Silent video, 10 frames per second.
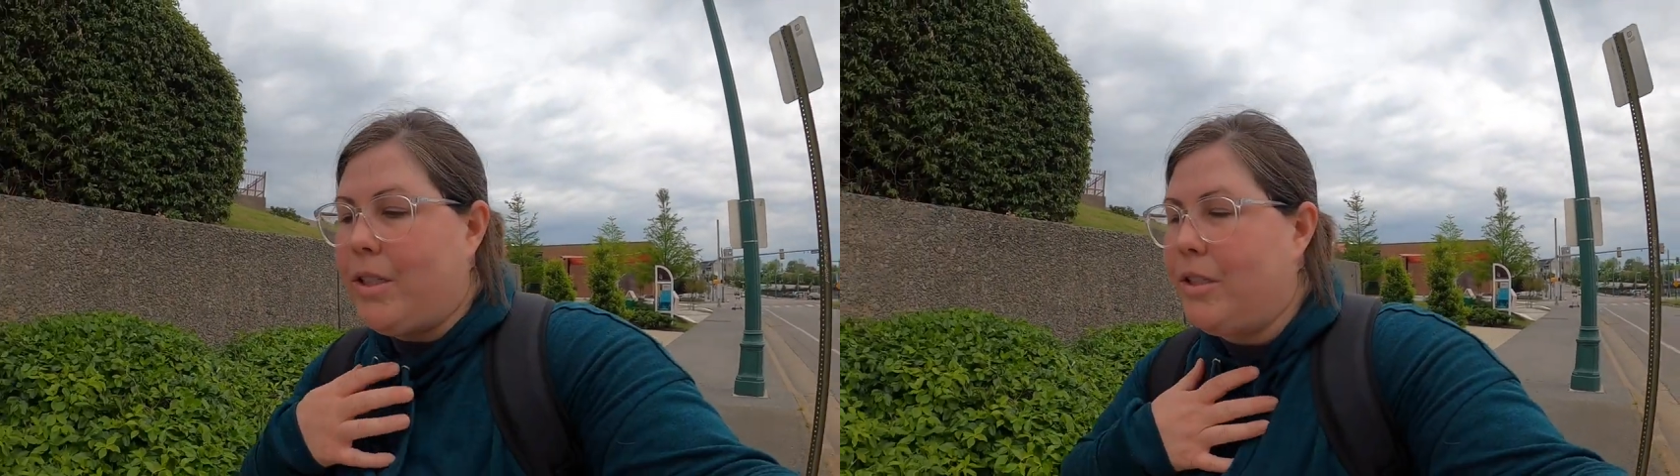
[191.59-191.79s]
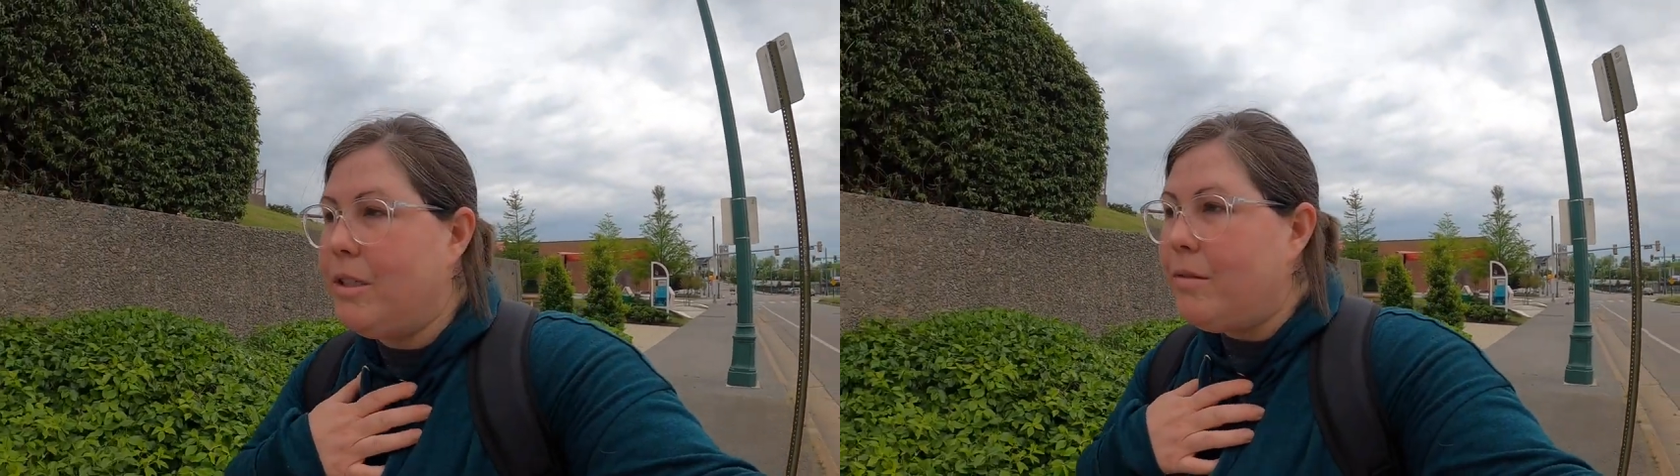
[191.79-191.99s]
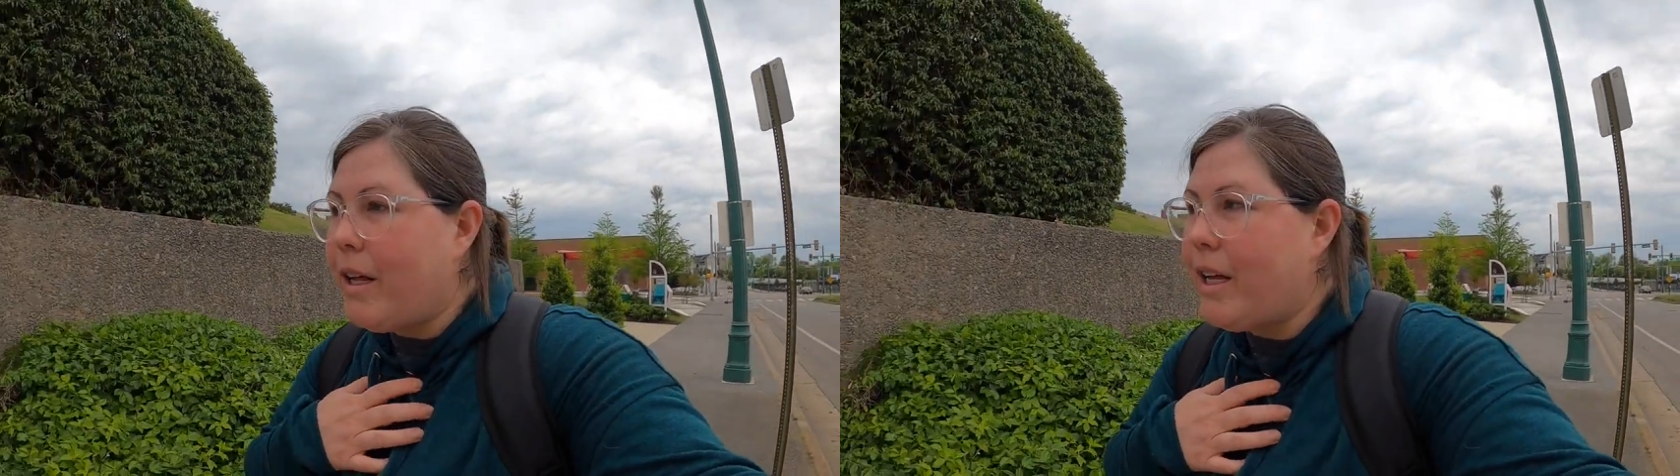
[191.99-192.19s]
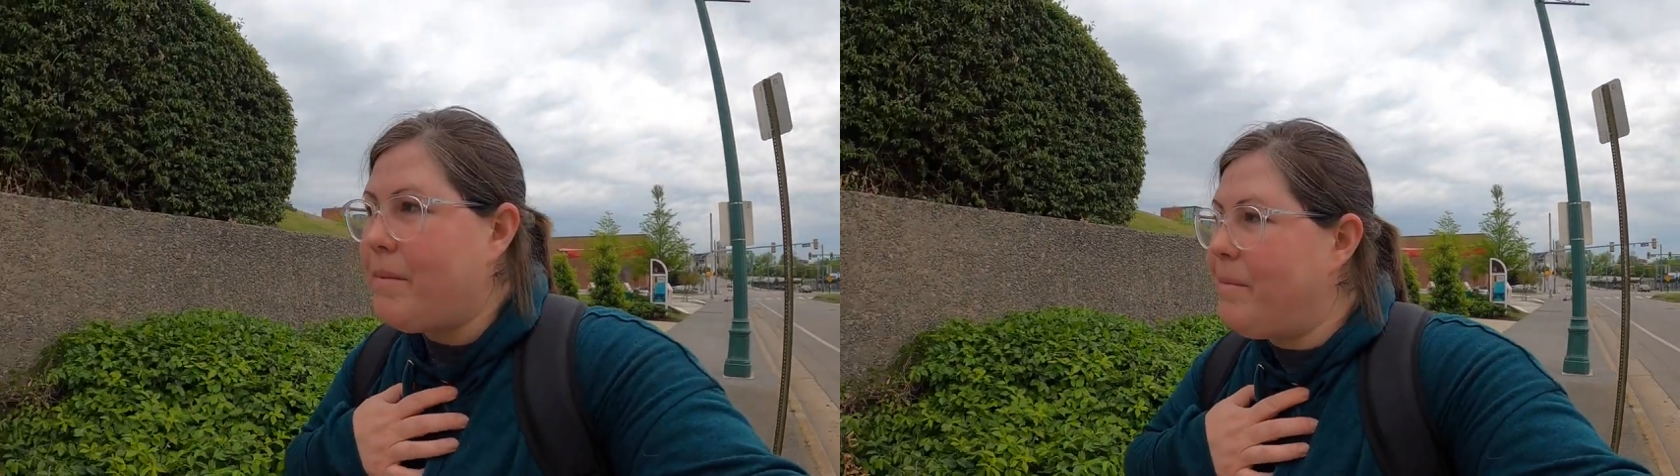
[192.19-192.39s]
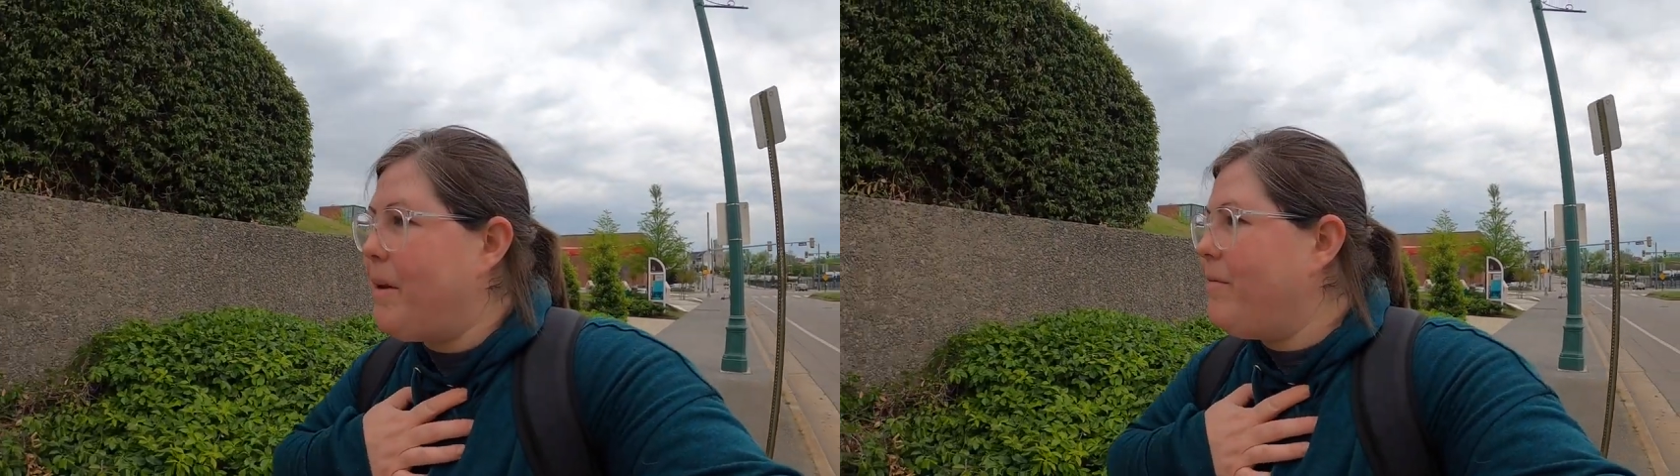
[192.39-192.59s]
to do while
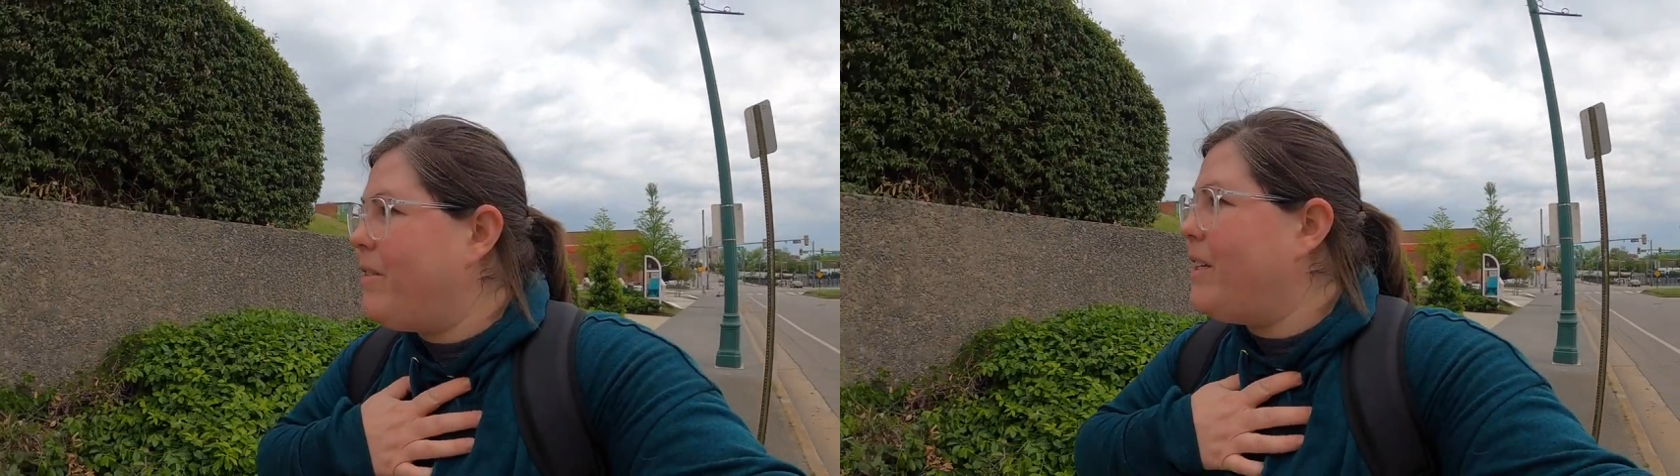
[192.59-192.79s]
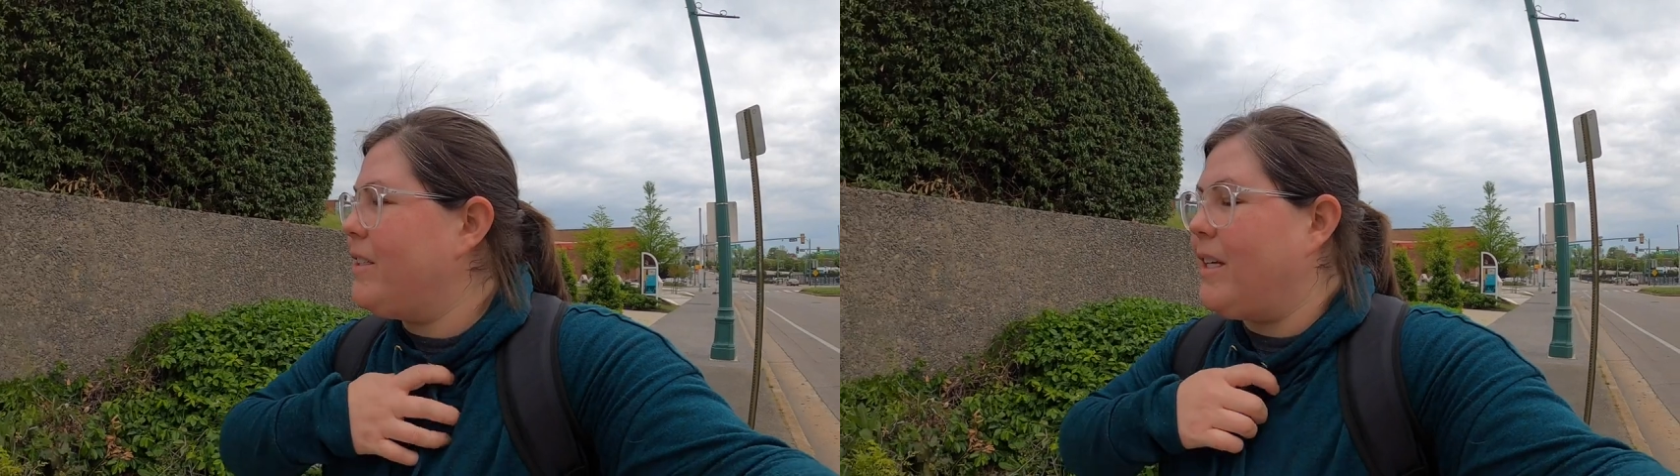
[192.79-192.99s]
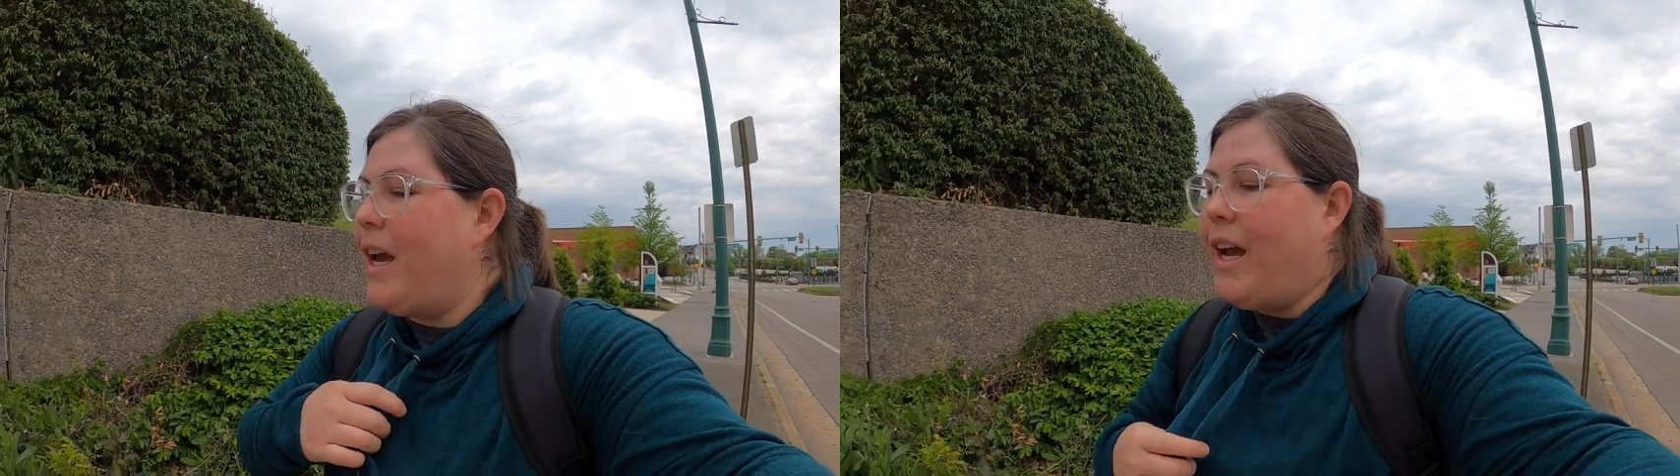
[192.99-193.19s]
I'm in Memphis,